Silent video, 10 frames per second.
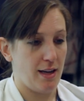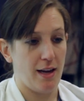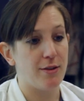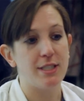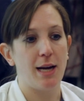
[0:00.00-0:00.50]

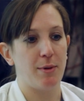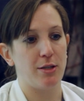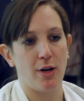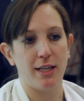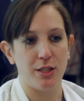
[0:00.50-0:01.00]
every time I
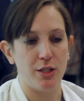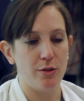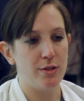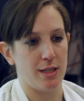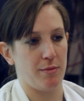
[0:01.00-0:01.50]
try to
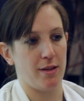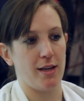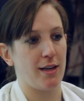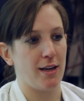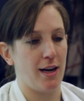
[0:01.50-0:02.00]
do something,